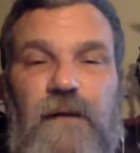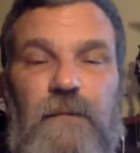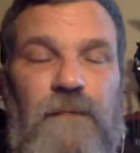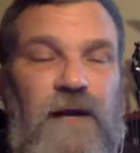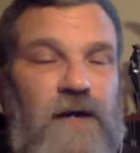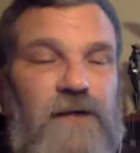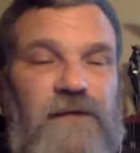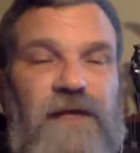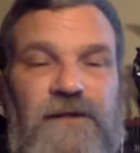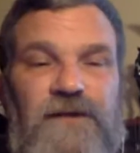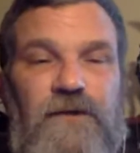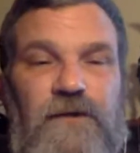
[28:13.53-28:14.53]
Meredith
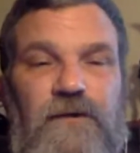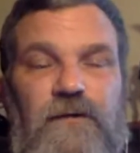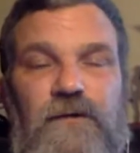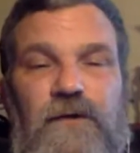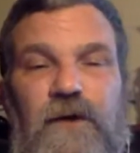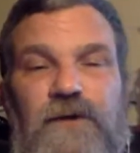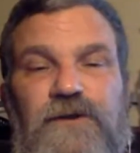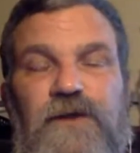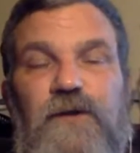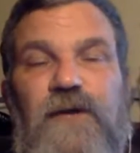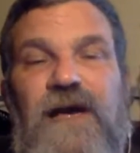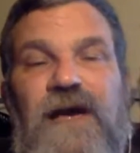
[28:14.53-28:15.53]
has her
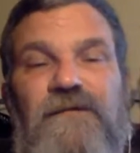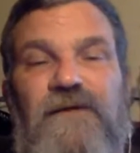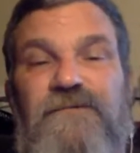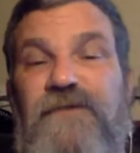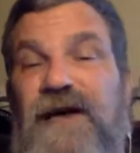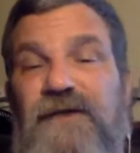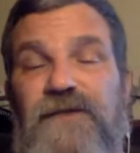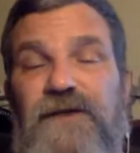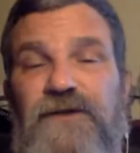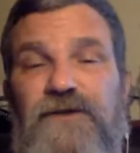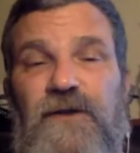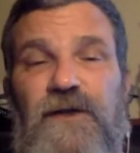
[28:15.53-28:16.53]
show live at 5
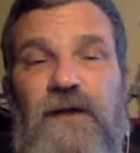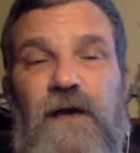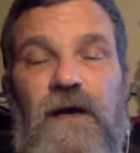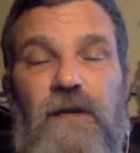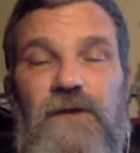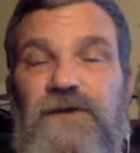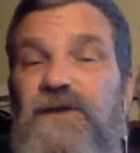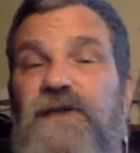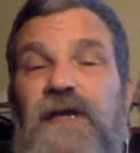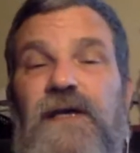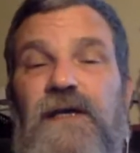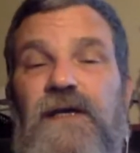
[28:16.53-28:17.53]
Eastern, which is
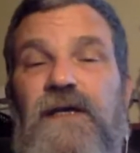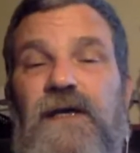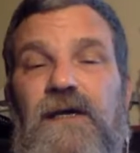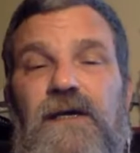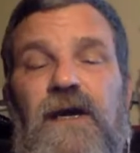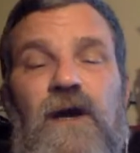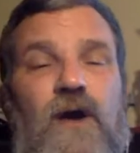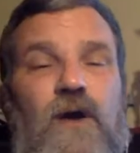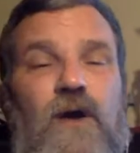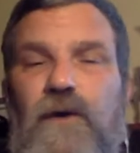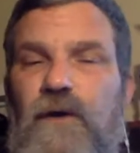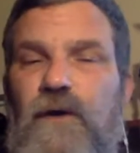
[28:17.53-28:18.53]
Lady Geek.
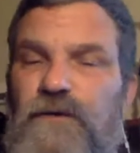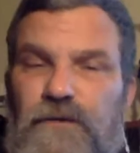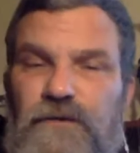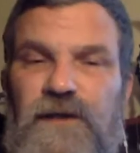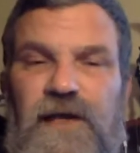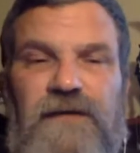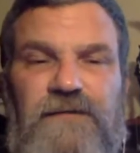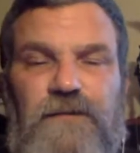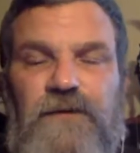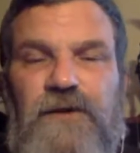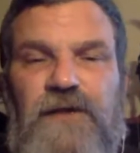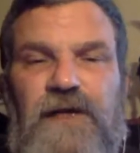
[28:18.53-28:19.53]
We usually have
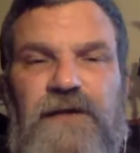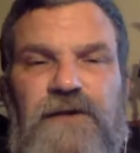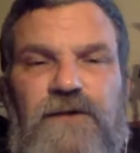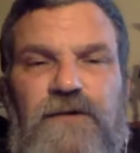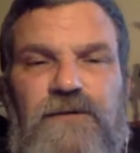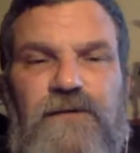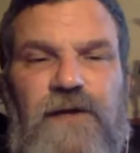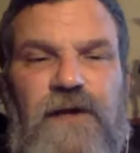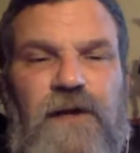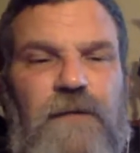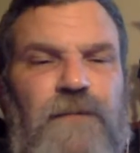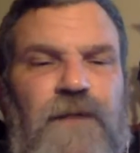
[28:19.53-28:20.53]
some good guests over
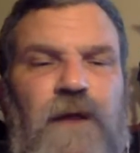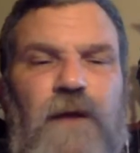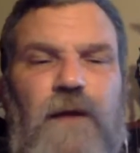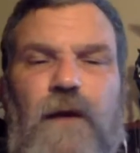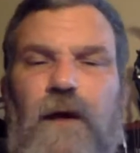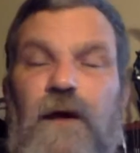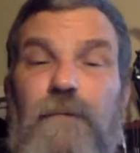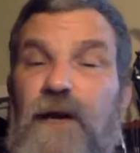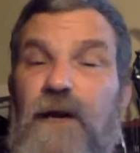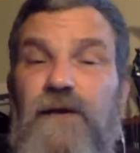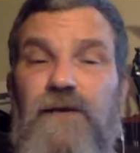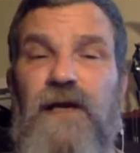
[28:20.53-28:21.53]
there.
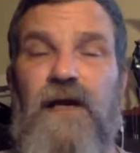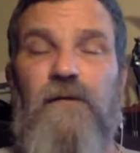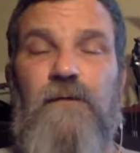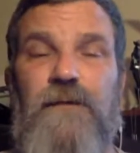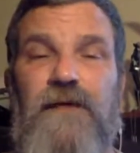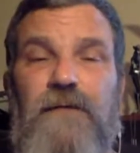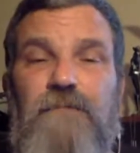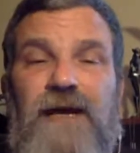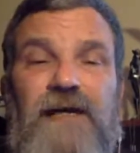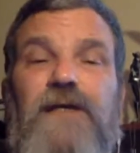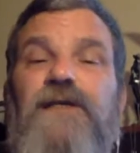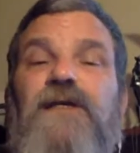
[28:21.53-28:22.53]
Meredith and I will be getting
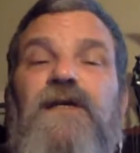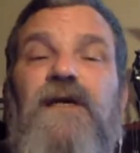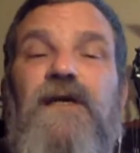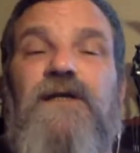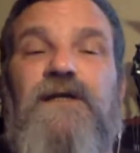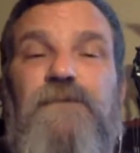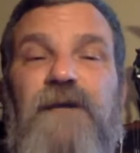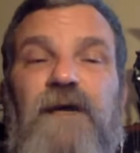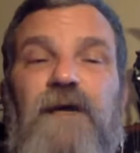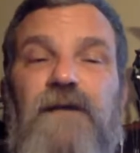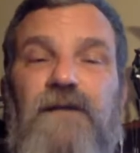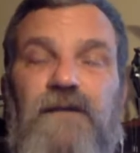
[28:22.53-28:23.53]
back into Geek
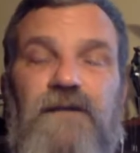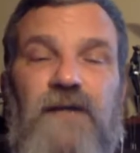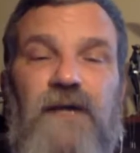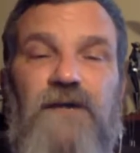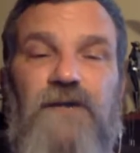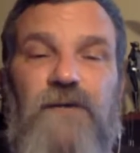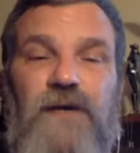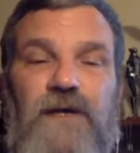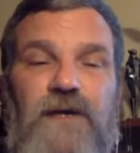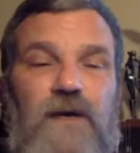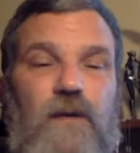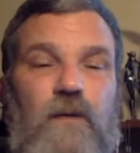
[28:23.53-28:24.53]
Speak this next
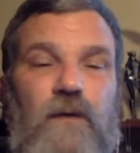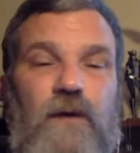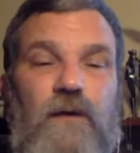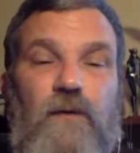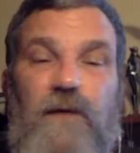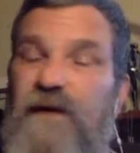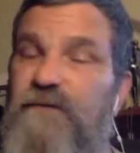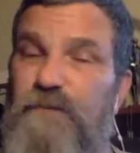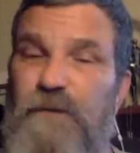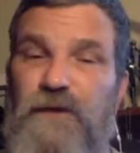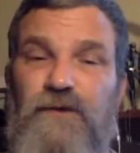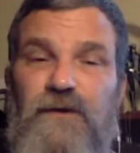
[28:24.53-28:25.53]
week, where we have
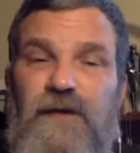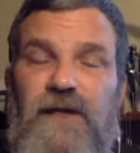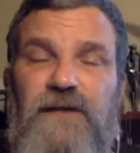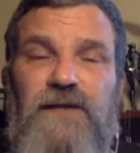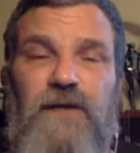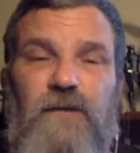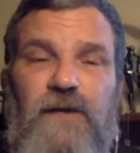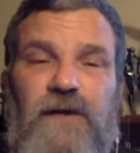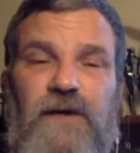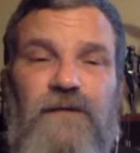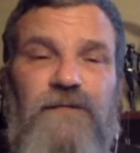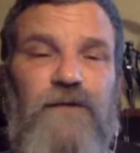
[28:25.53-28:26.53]
special guests that
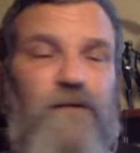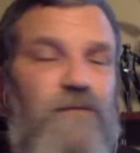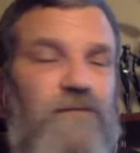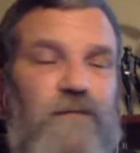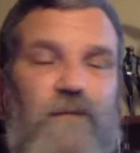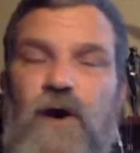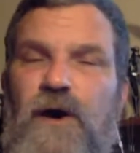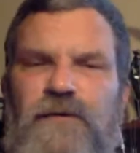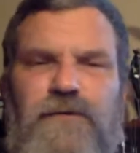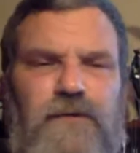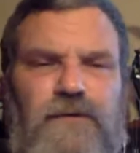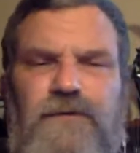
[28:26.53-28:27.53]
we interview from
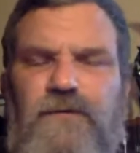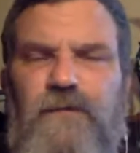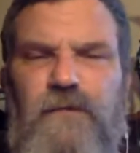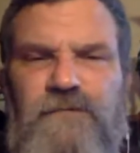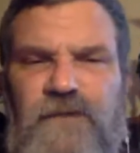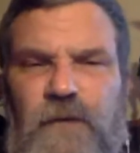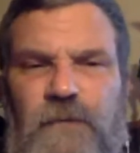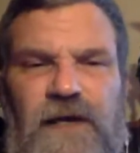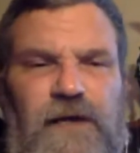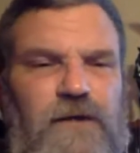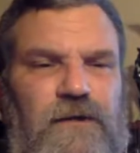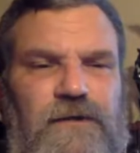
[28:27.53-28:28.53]
authors,
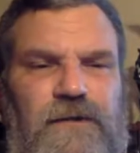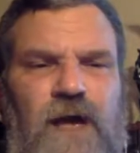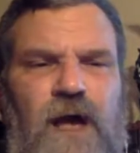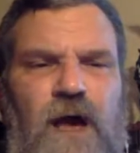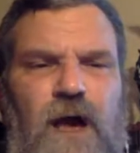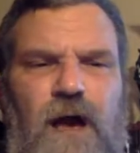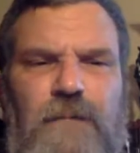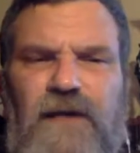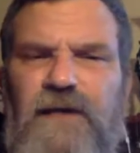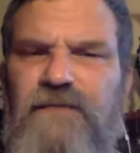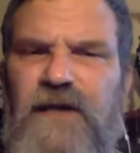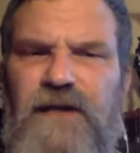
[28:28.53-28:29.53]
filmmakers. I
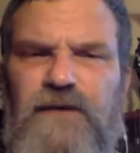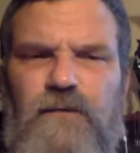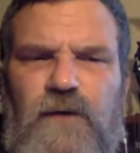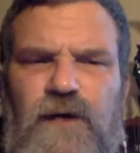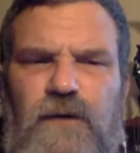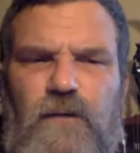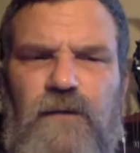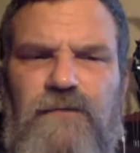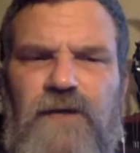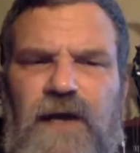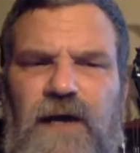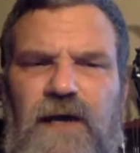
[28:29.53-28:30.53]
believe next week
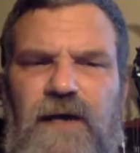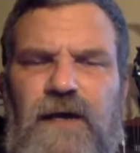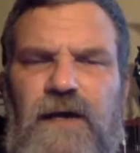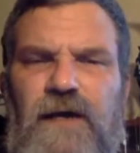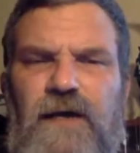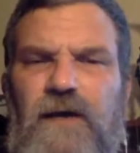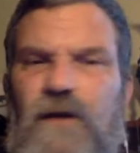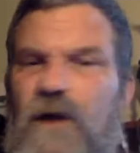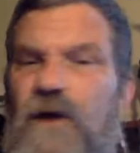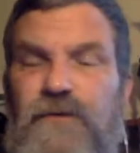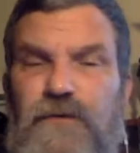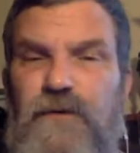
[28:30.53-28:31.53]
we've got an
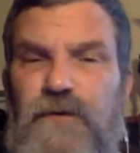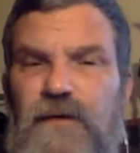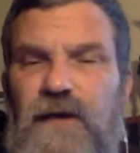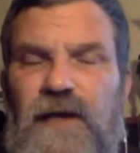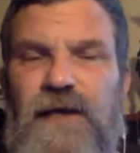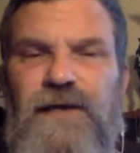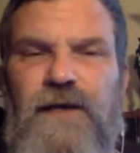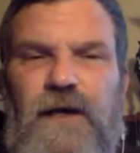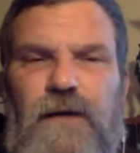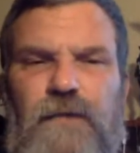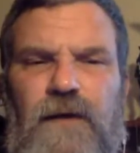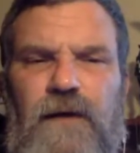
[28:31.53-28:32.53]
author lined
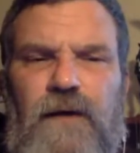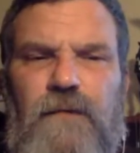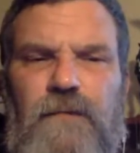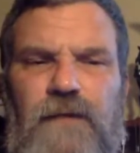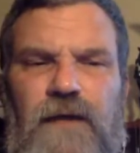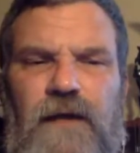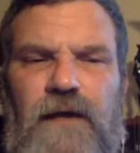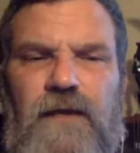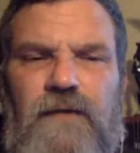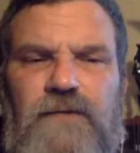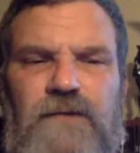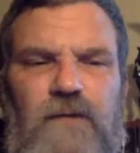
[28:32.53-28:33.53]
up,
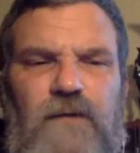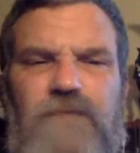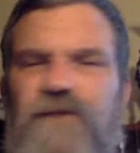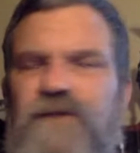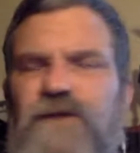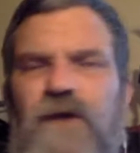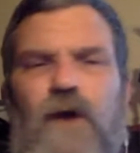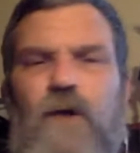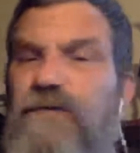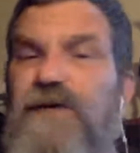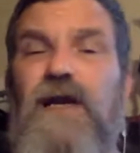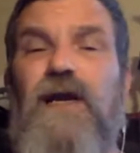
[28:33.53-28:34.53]
and so we've
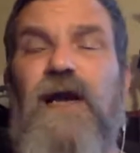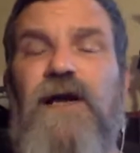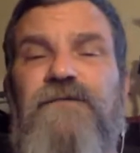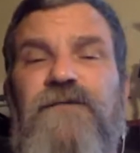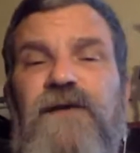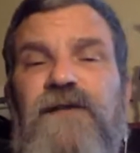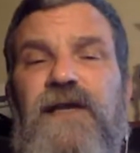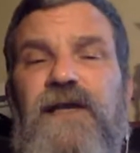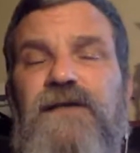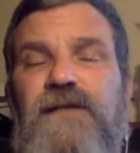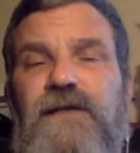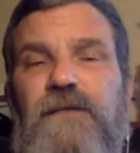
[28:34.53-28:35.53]
got a lot of fun
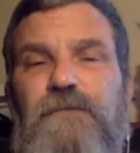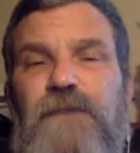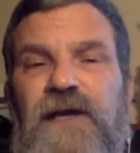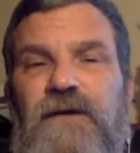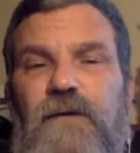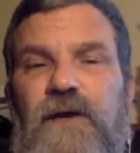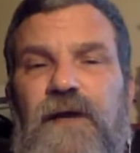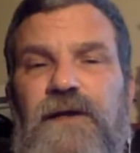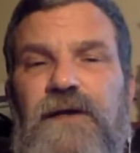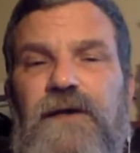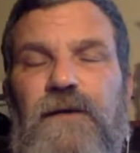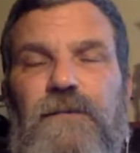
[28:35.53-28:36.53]
things planned
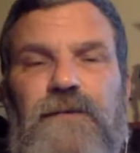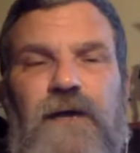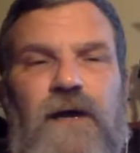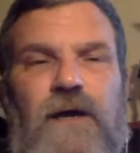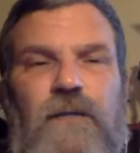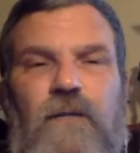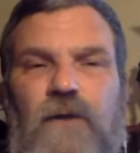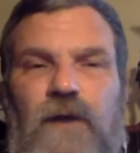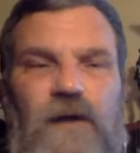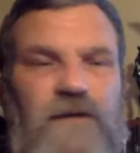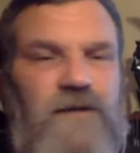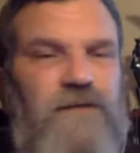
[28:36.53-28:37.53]
around here. We're
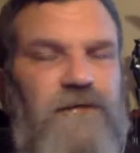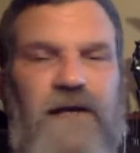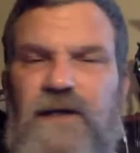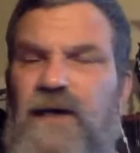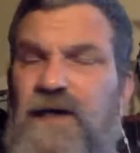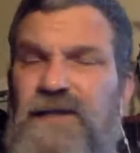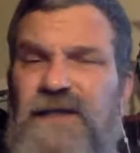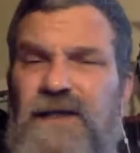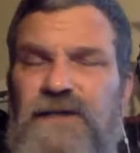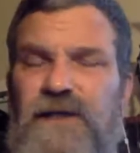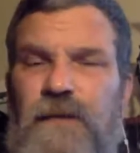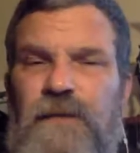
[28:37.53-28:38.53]
also got
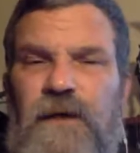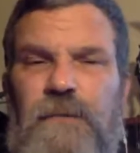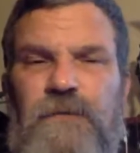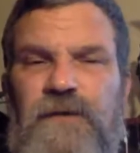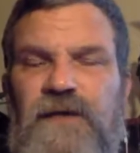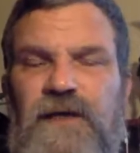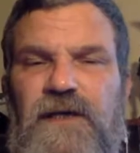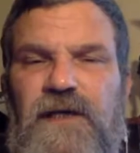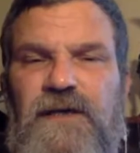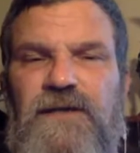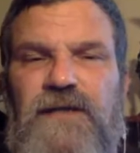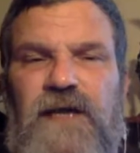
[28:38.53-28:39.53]
contests coming up on Geek
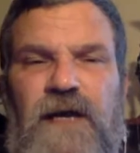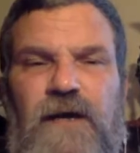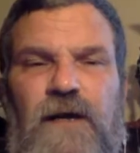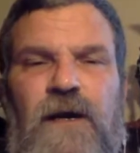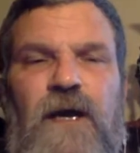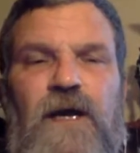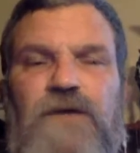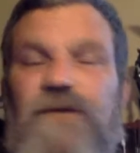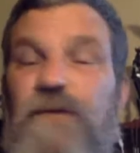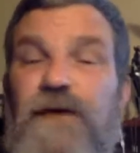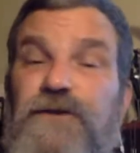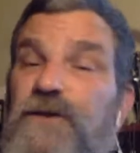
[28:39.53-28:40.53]
Insider,
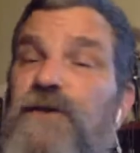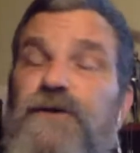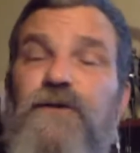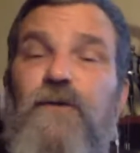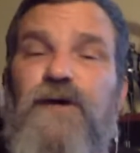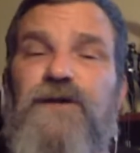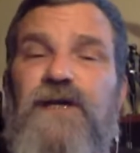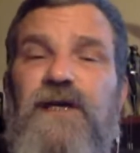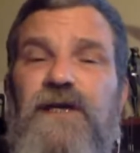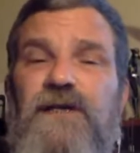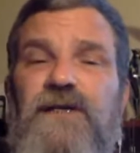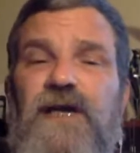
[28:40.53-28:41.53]
so make sure that you watch
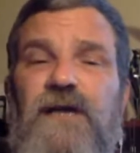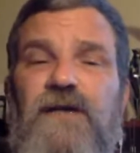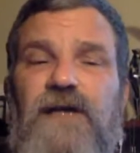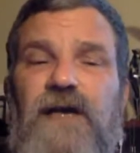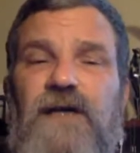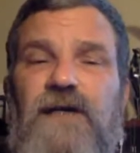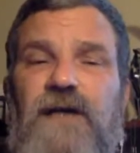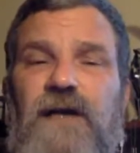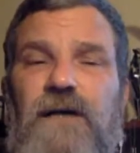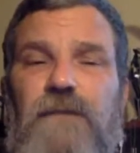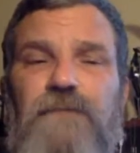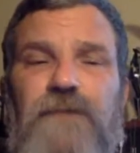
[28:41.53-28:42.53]

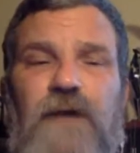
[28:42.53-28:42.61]
geekinsider.com.